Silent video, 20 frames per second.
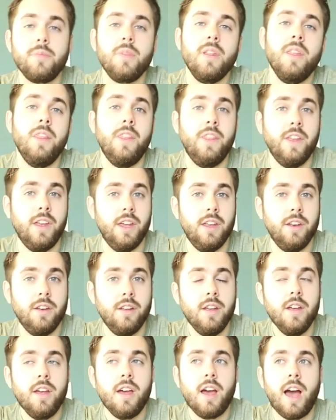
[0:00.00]

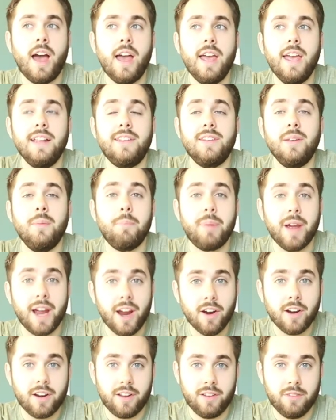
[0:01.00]
then it's
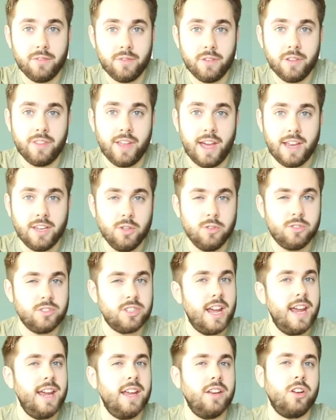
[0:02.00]
imperative that you
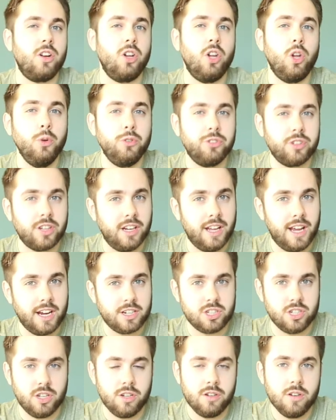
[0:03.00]
stay in close
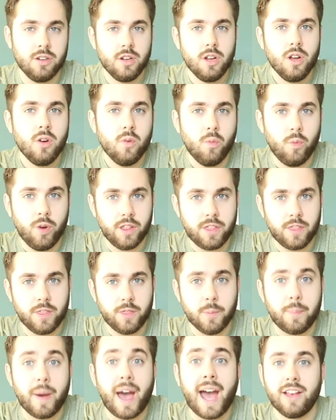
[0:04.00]
connection with
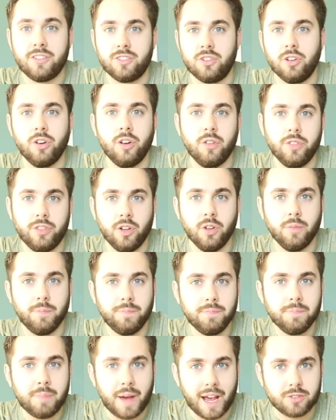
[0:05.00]
the pastor
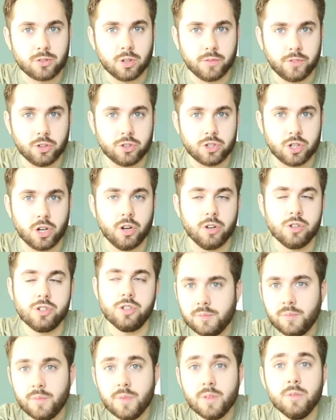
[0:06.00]
of your church.
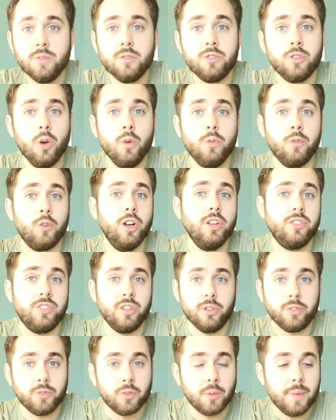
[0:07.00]
So, for
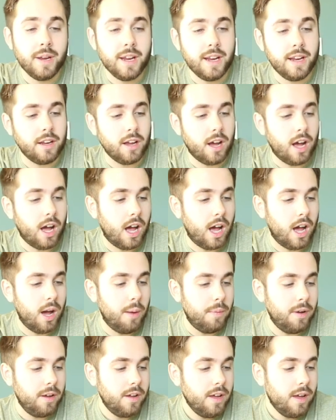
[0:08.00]
instance, for me,
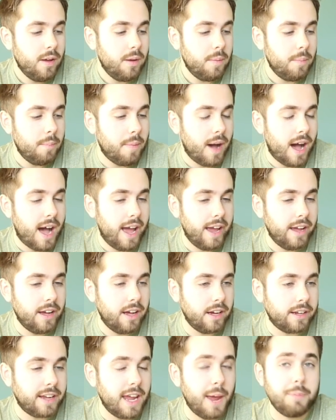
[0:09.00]

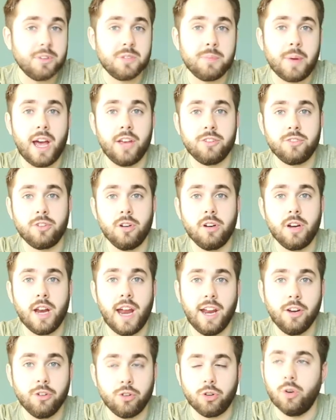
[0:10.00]
my campus pastor,
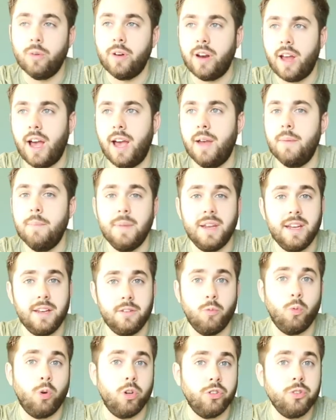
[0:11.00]
Andrew, and I
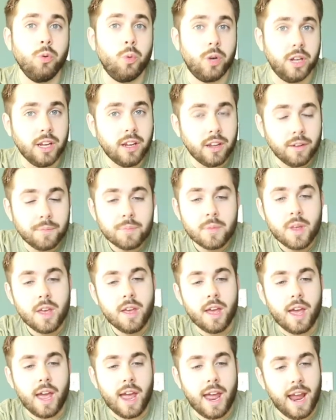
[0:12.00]
meet once a week,
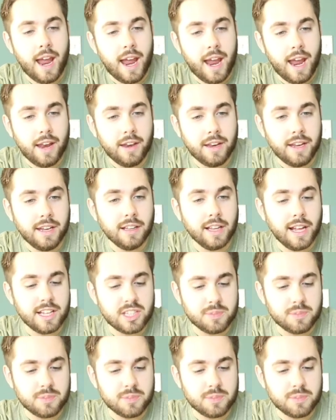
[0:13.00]
and he lets